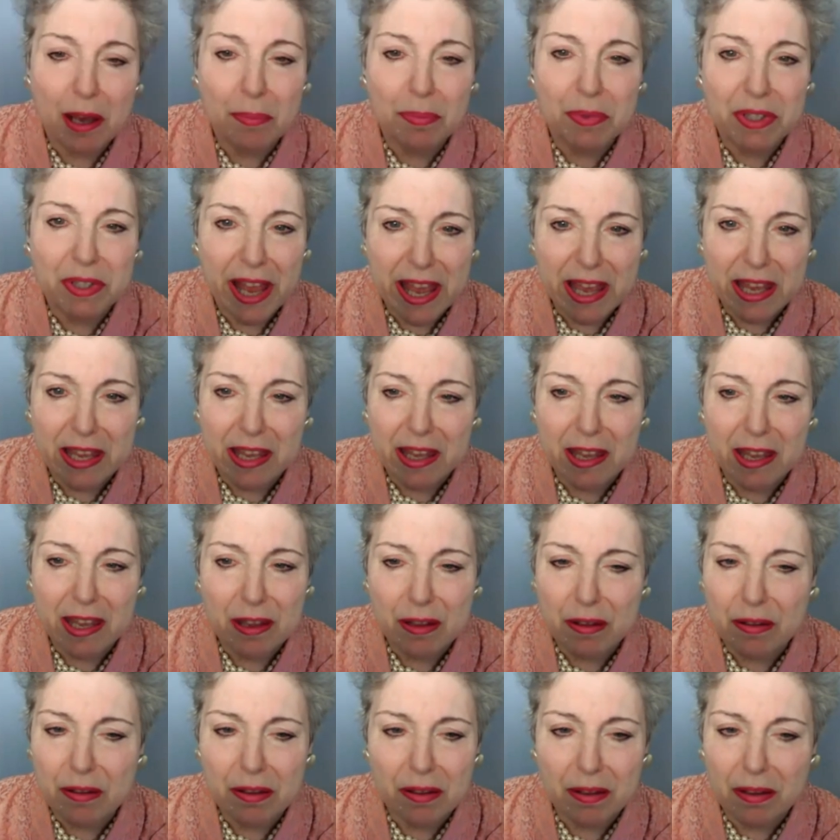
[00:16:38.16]
up
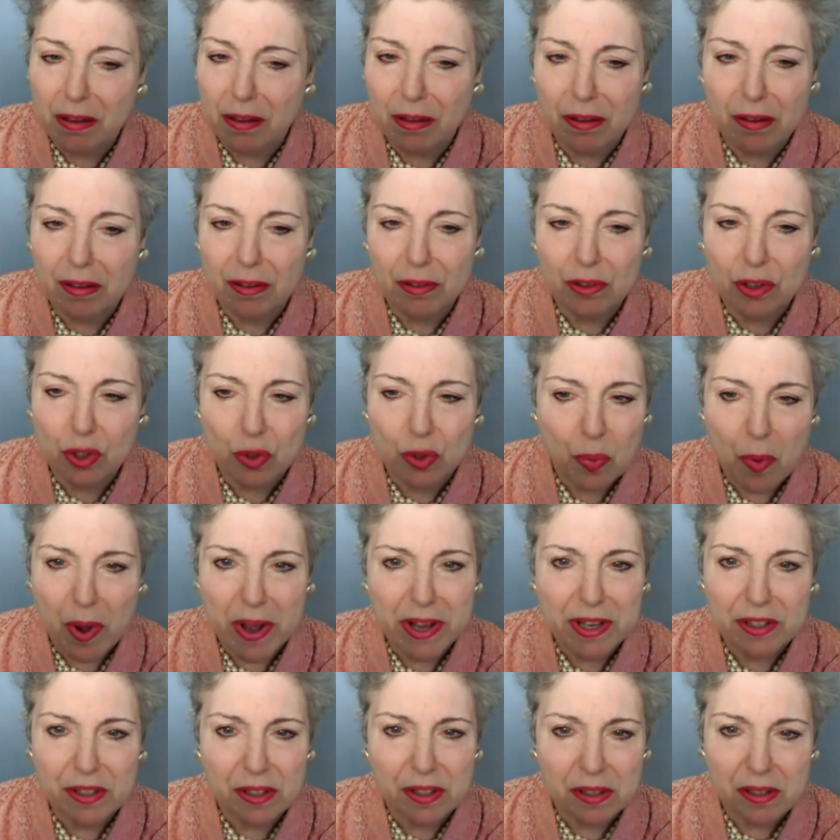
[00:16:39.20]
taking
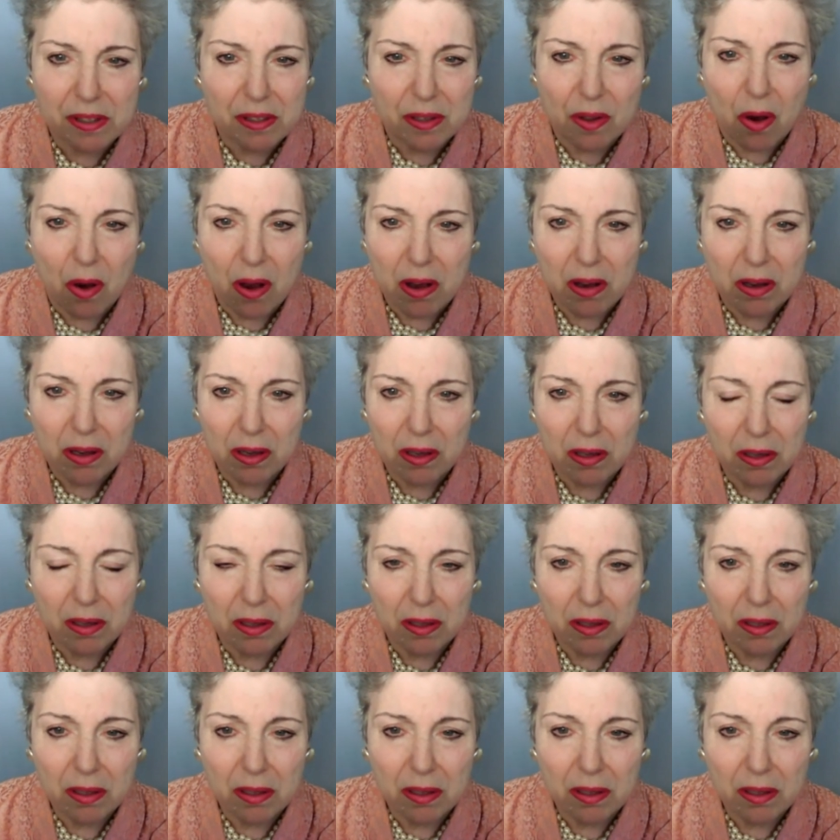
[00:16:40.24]
twice as long?